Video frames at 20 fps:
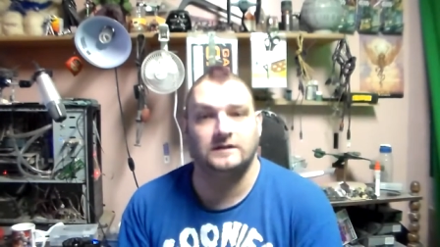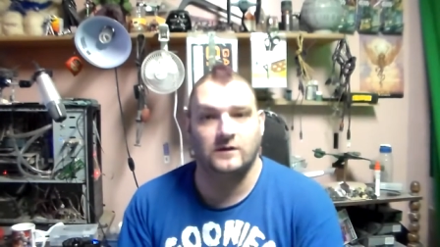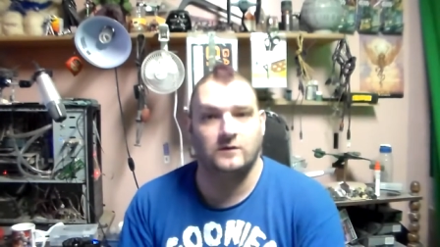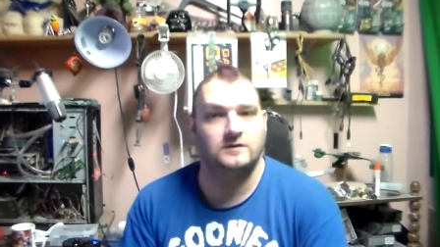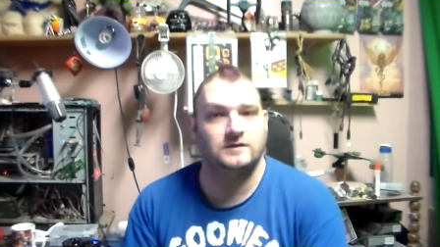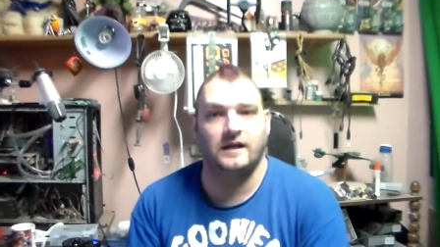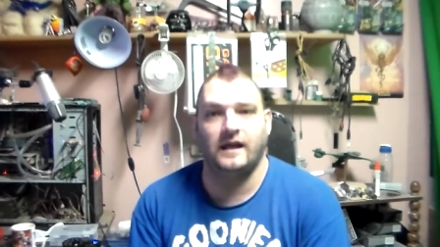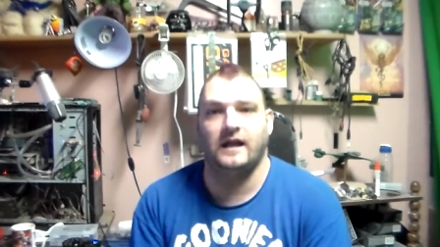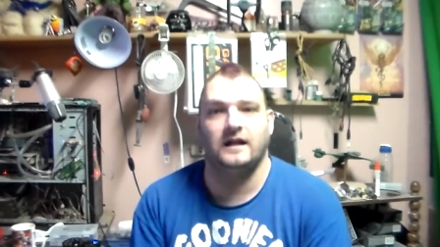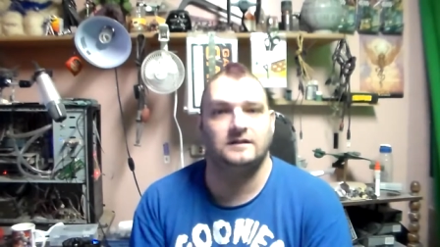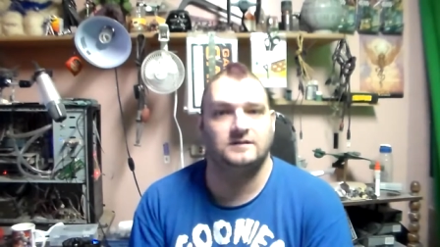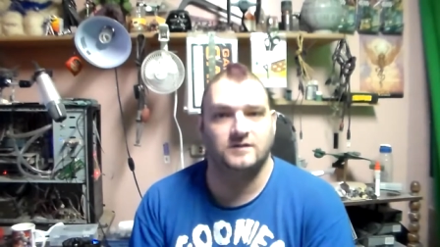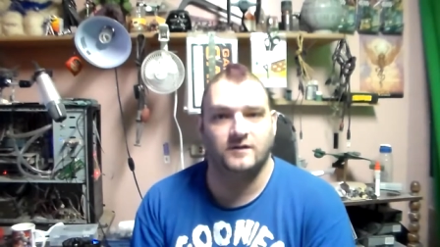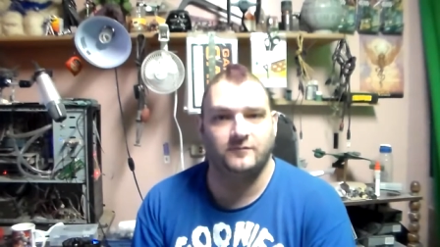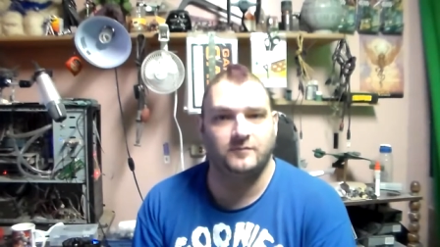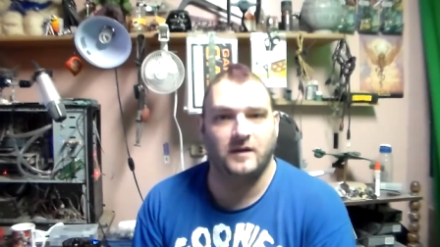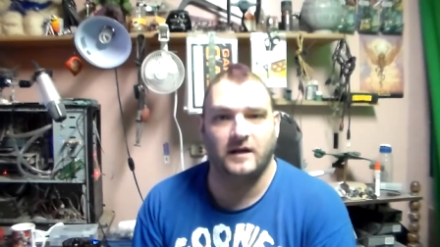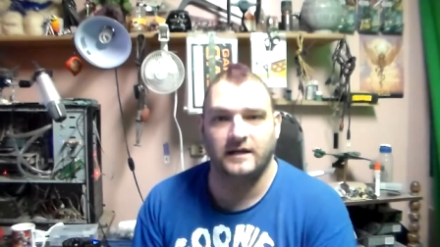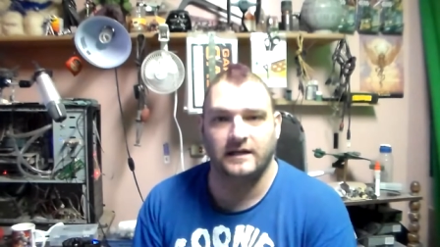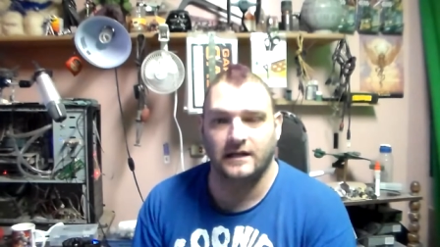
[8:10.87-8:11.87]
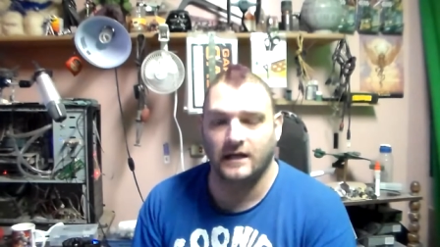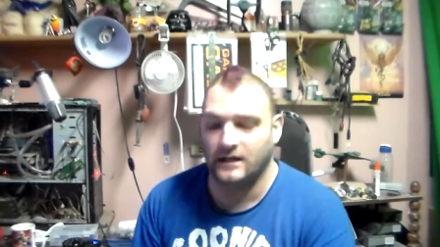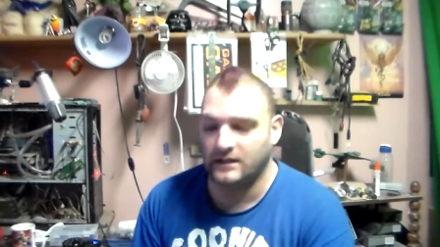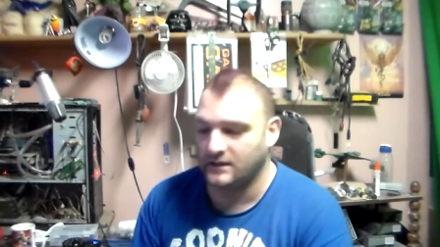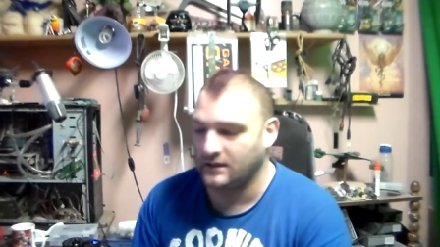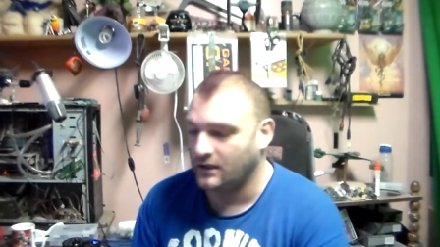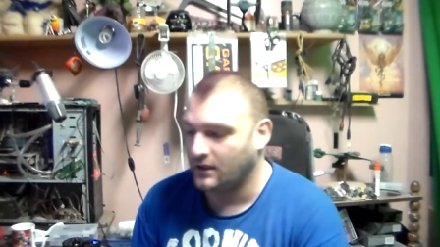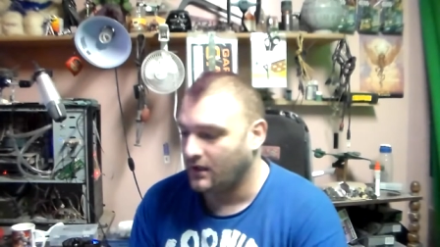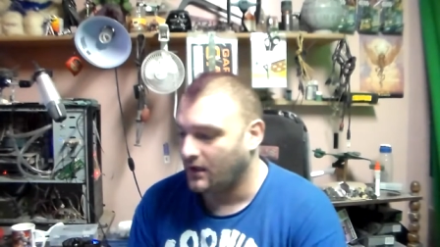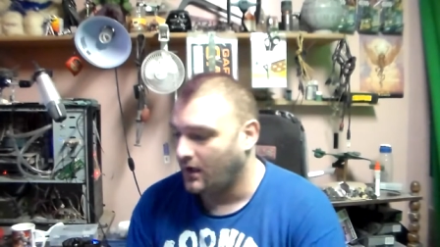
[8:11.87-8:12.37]
It was an airsoft bloody gun.
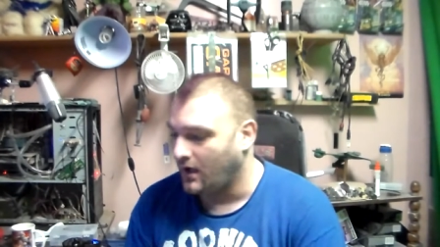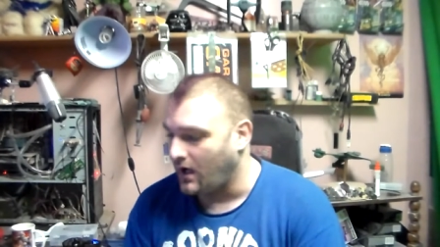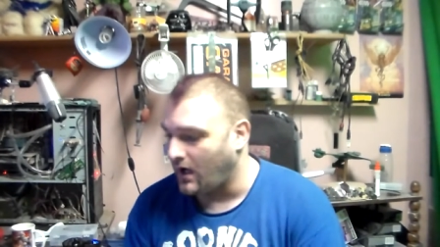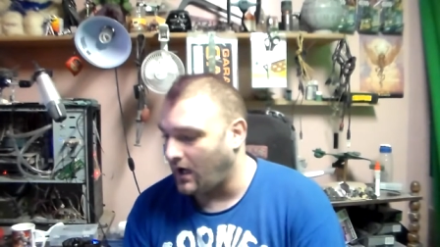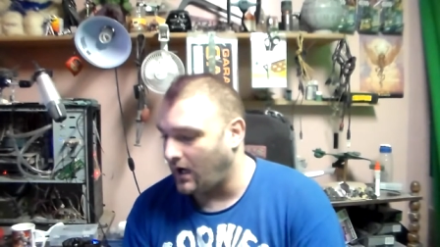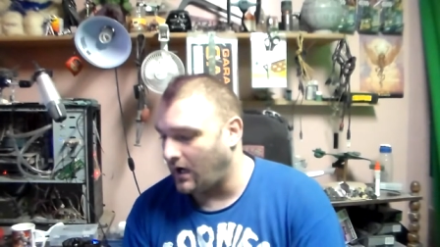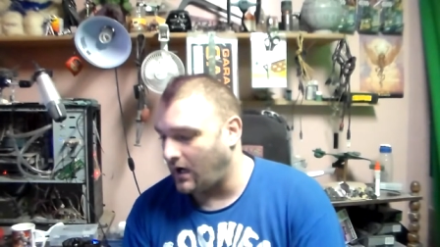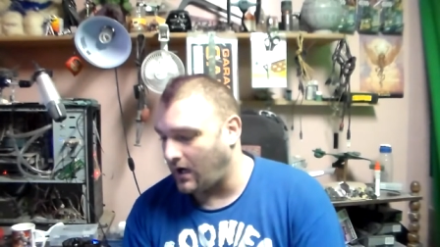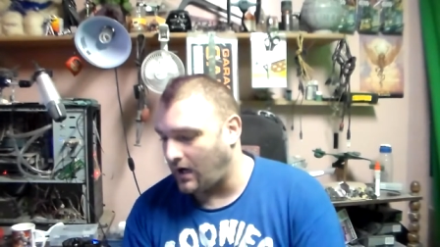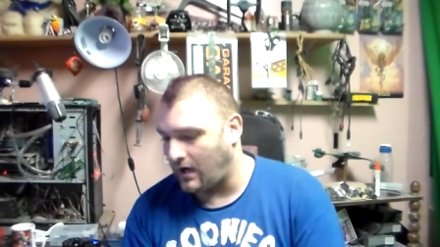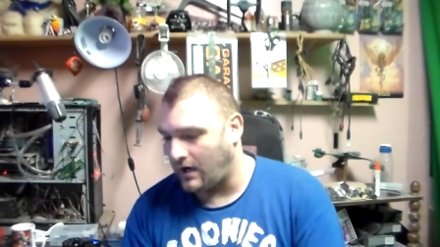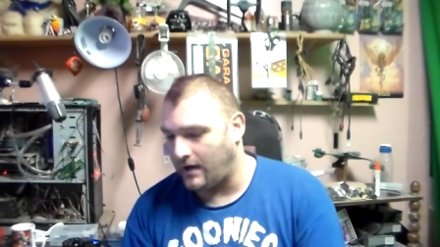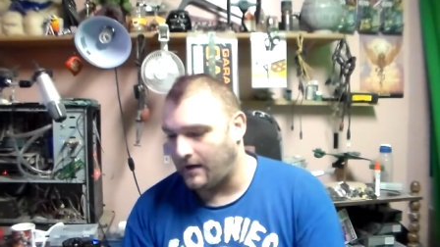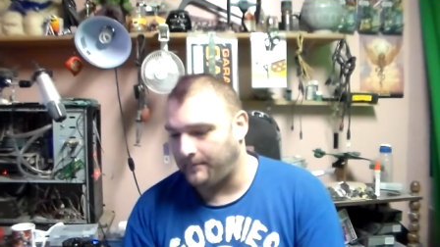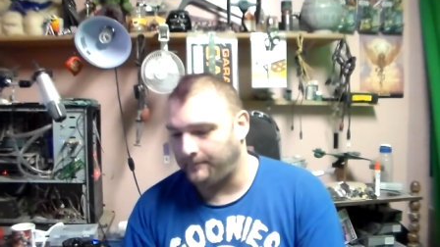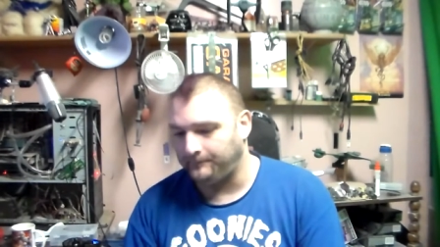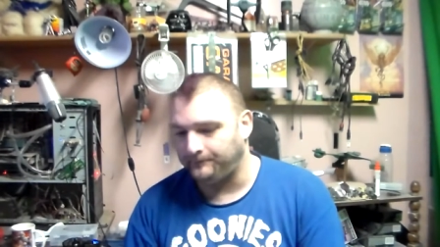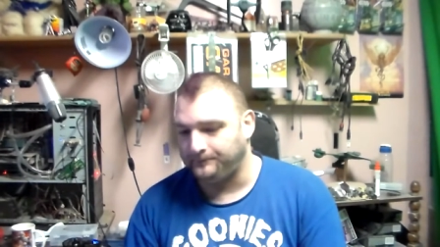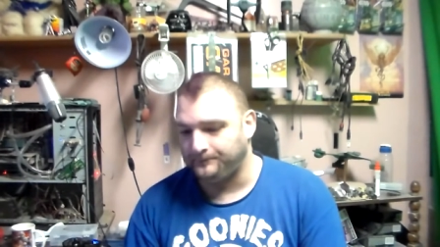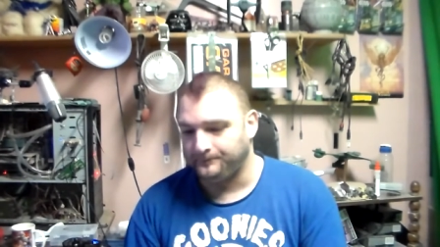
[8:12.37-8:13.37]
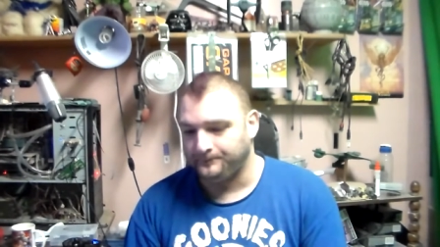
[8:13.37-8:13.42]
Um,